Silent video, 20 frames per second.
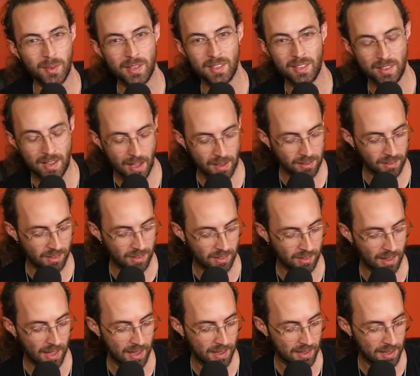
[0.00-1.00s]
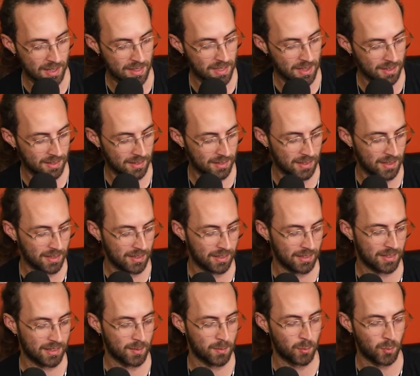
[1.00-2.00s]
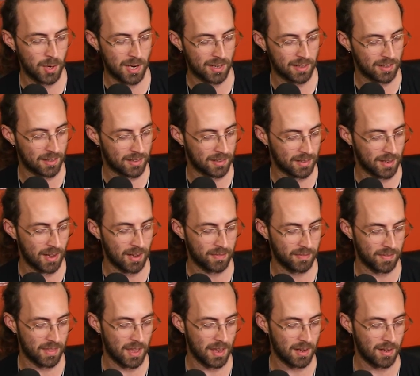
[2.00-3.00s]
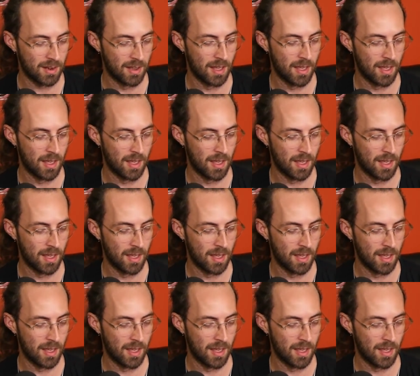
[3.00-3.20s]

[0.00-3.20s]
you guys look like, and this this is some weird stuff that